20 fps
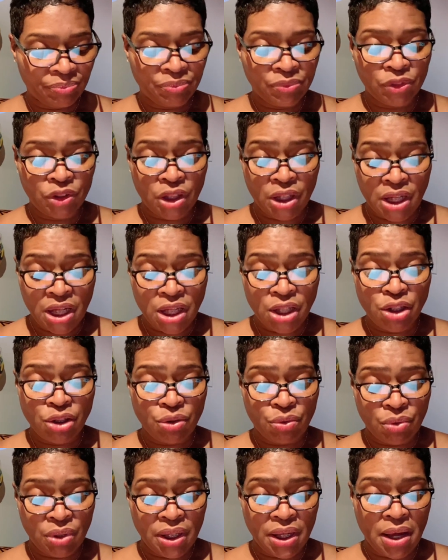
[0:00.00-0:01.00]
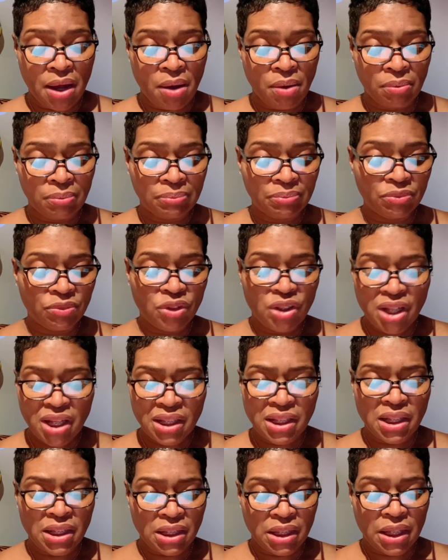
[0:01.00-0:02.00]
to his studio just
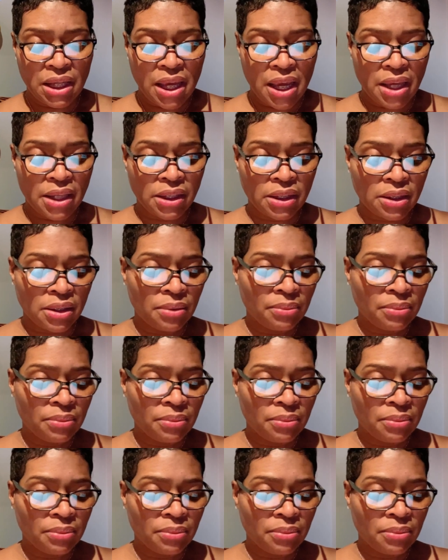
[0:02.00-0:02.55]
as a guest.